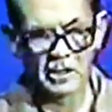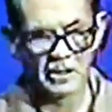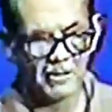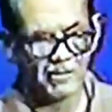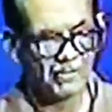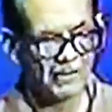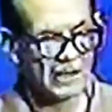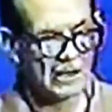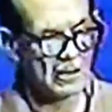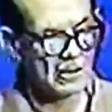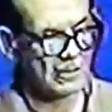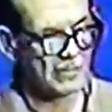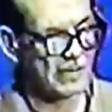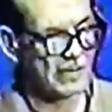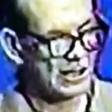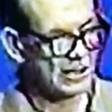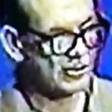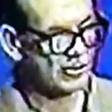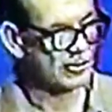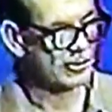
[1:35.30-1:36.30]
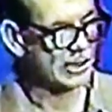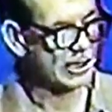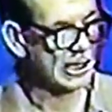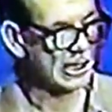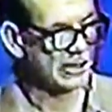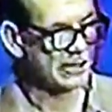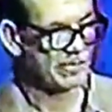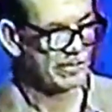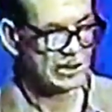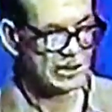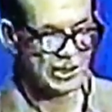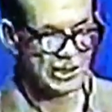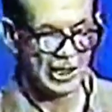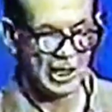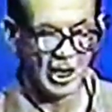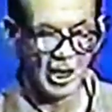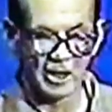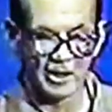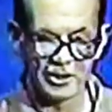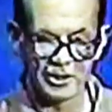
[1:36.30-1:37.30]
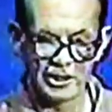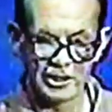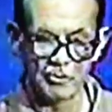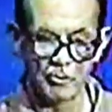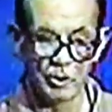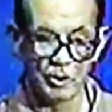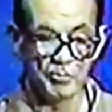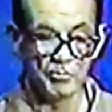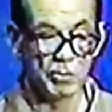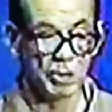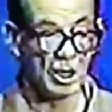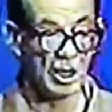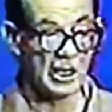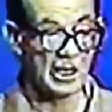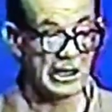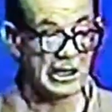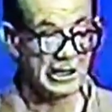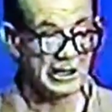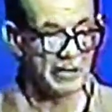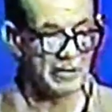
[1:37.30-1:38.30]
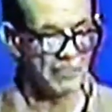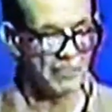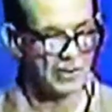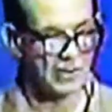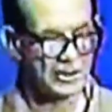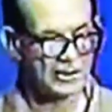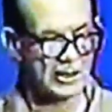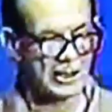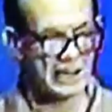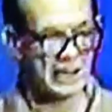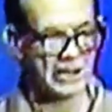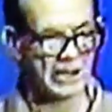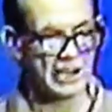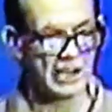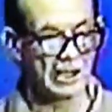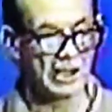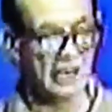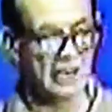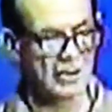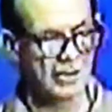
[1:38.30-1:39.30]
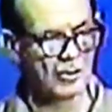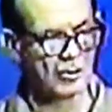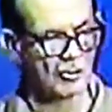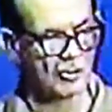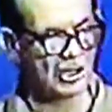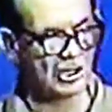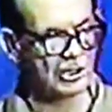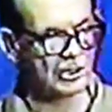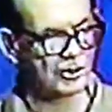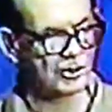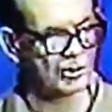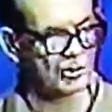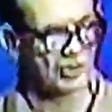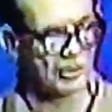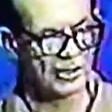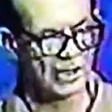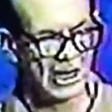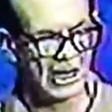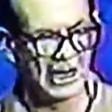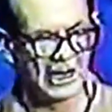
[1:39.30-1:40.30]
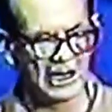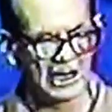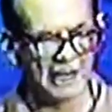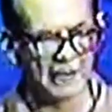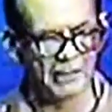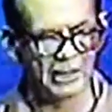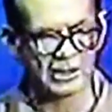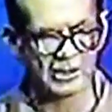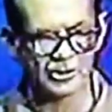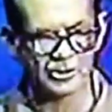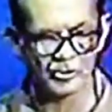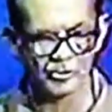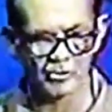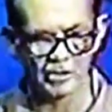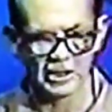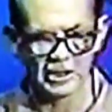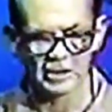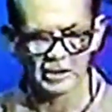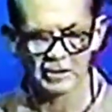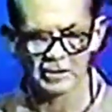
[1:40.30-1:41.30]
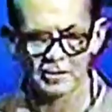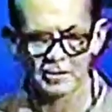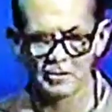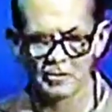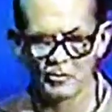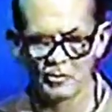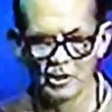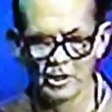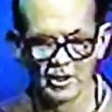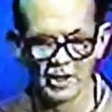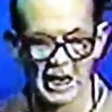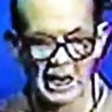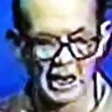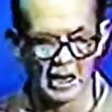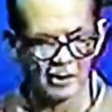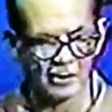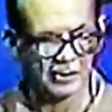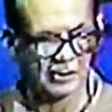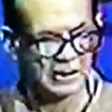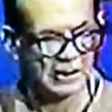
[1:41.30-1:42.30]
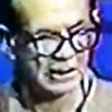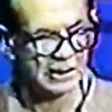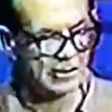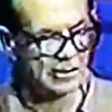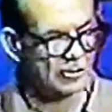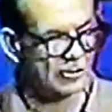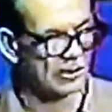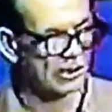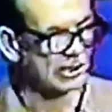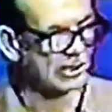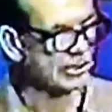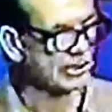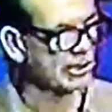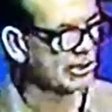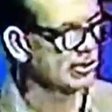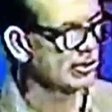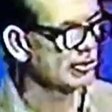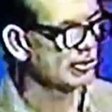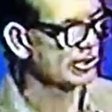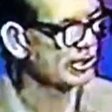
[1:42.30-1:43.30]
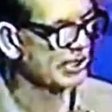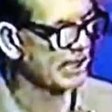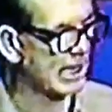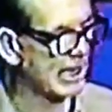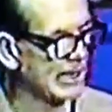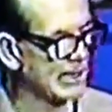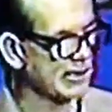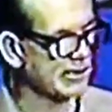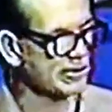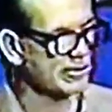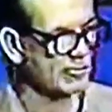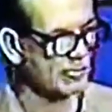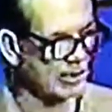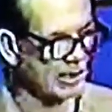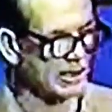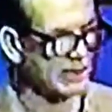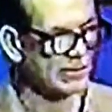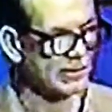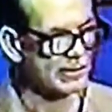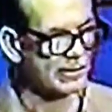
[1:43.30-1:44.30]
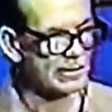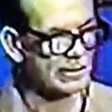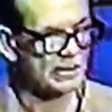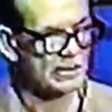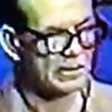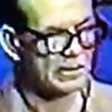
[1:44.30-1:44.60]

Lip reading: in the field of exercise physiology would believe that they can increase your dynamic strength without increasing your static strength.